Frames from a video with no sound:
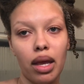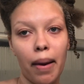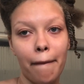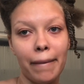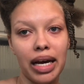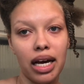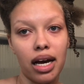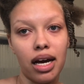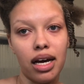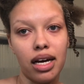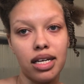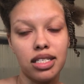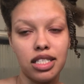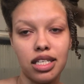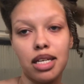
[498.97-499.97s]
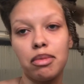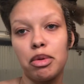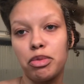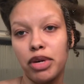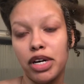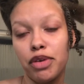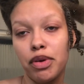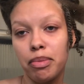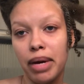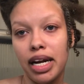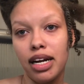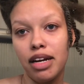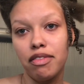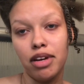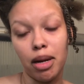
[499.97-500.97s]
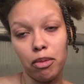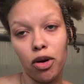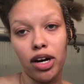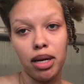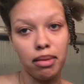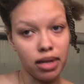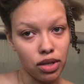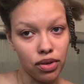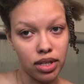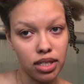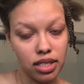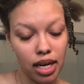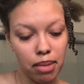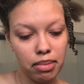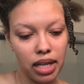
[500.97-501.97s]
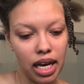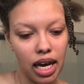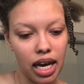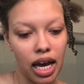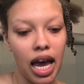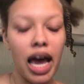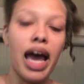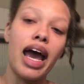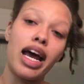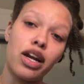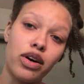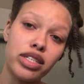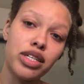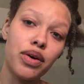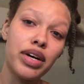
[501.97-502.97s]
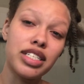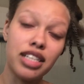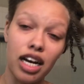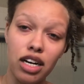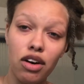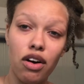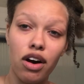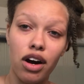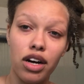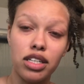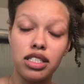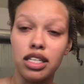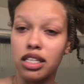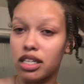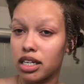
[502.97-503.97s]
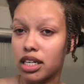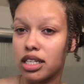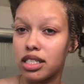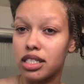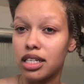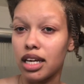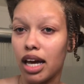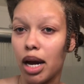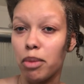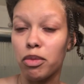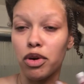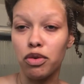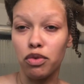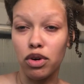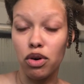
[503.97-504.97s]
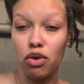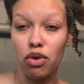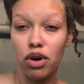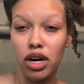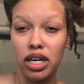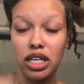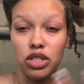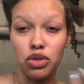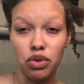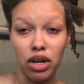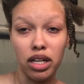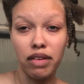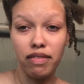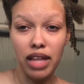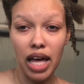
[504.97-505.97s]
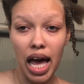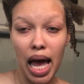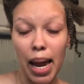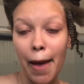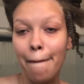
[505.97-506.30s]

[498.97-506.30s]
because it's gonna be pretty repetitive and I'm gonna be doing the same thing. And also it's kind of hard to look into the camera and record and do all of that